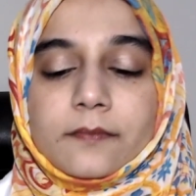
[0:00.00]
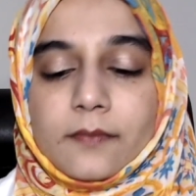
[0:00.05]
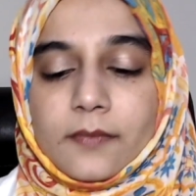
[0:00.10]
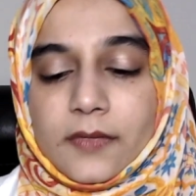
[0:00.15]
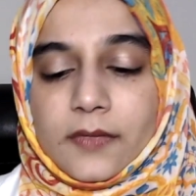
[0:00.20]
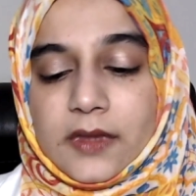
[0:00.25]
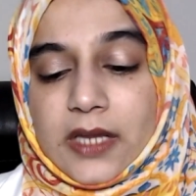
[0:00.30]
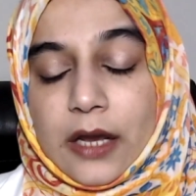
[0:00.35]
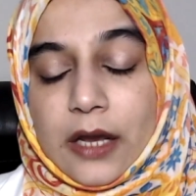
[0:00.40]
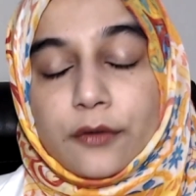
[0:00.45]

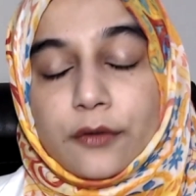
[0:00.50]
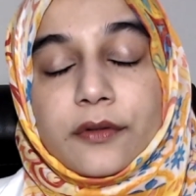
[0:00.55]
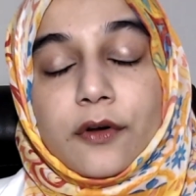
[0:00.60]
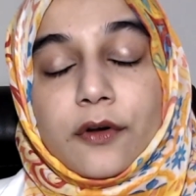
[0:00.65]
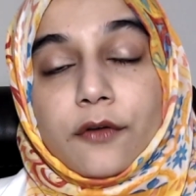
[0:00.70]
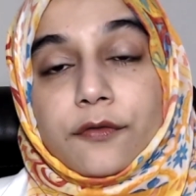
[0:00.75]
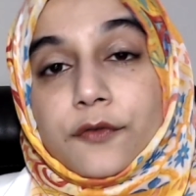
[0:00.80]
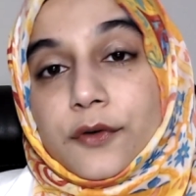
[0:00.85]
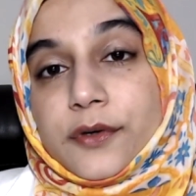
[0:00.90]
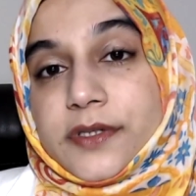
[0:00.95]
Now, of
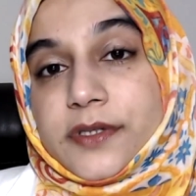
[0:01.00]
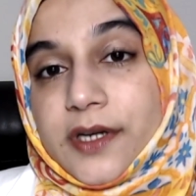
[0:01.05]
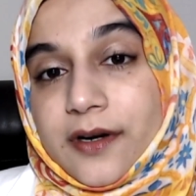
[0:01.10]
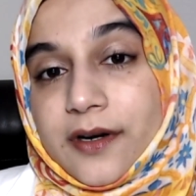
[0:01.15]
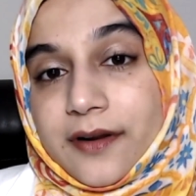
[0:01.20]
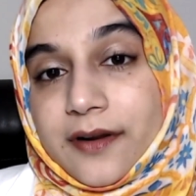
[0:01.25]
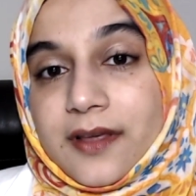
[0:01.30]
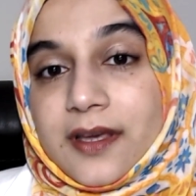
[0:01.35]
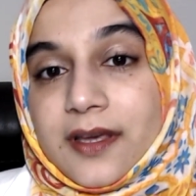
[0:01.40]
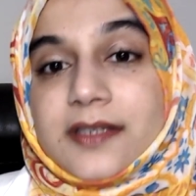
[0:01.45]
course, there are
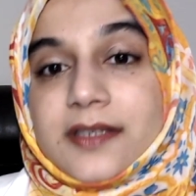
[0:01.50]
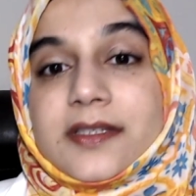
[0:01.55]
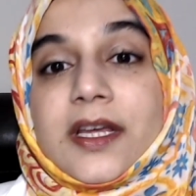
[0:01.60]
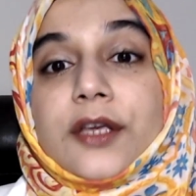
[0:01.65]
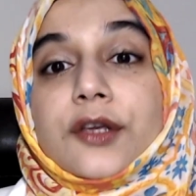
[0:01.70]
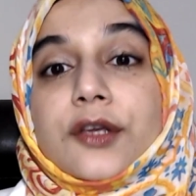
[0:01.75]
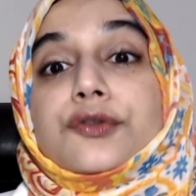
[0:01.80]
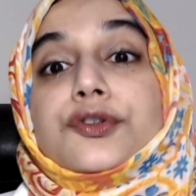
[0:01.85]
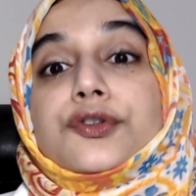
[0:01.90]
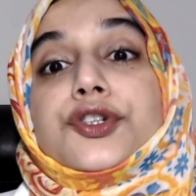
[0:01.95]
things that you
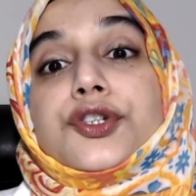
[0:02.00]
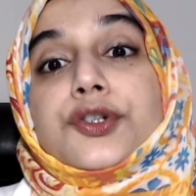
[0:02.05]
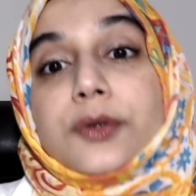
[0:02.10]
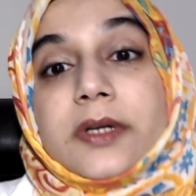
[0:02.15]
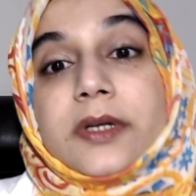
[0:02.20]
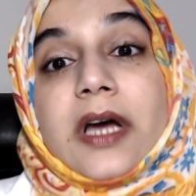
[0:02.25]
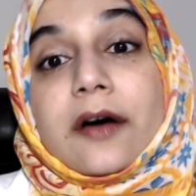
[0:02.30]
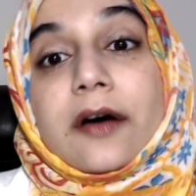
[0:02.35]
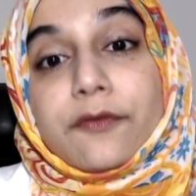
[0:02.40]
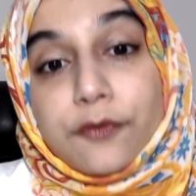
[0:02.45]
should
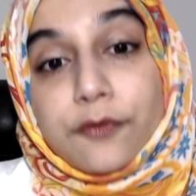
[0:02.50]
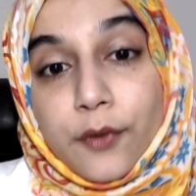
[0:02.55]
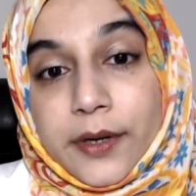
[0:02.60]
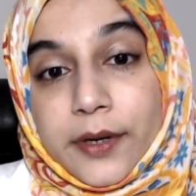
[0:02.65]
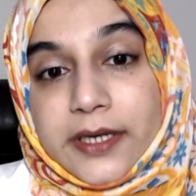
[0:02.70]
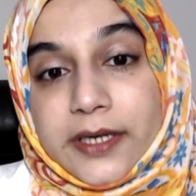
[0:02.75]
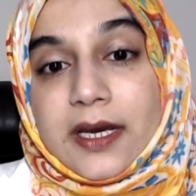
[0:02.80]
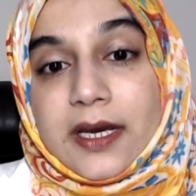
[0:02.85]
avoid.